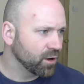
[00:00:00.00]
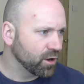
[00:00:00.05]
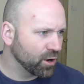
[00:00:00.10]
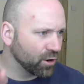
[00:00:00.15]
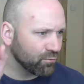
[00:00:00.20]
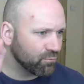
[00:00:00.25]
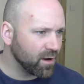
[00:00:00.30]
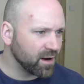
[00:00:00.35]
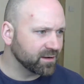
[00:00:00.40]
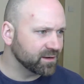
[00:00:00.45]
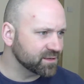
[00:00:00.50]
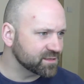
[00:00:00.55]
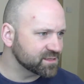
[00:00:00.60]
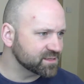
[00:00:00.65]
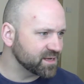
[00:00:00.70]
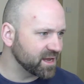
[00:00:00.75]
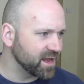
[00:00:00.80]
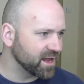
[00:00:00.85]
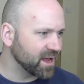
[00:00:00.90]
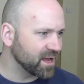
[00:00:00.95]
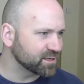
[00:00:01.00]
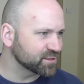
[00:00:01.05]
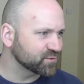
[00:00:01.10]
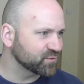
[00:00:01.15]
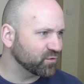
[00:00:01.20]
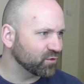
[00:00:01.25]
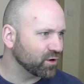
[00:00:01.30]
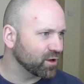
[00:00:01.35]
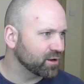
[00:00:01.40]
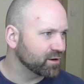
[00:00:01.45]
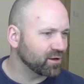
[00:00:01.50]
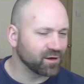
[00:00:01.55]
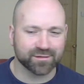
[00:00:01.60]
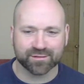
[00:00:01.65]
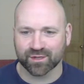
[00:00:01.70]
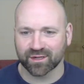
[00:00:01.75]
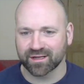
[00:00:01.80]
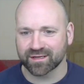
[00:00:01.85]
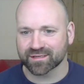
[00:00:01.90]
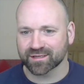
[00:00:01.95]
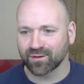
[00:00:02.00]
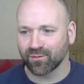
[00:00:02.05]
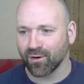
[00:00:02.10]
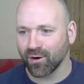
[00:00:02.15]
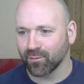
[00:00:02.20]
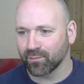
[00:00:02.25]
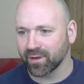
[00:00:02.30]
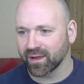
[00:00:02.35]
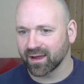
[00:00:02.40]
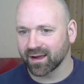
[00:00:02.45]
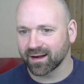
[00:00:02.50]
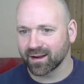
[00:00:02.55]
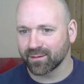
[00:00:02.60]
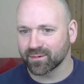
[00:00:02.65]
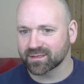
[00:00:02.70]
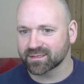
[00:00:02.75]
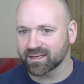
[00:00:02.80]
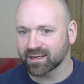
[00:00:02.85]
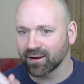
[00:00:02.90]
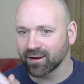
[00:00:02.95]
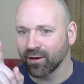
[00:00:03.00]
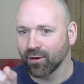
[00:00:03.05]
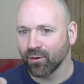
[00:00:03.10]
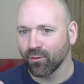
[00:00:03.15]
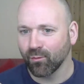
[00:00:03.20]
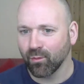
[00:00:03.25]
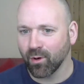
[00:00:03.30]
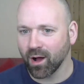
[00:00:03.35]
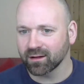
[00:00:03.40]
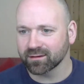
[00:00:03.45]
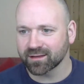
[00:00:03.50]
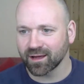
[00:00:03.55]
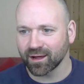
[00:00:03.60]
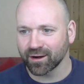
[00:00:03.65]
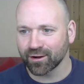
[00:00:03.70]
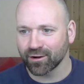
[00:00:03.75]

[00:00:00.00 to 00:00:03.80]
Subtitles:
Harinder Singh has followed us on Isca Wellbeing Limited. Well done,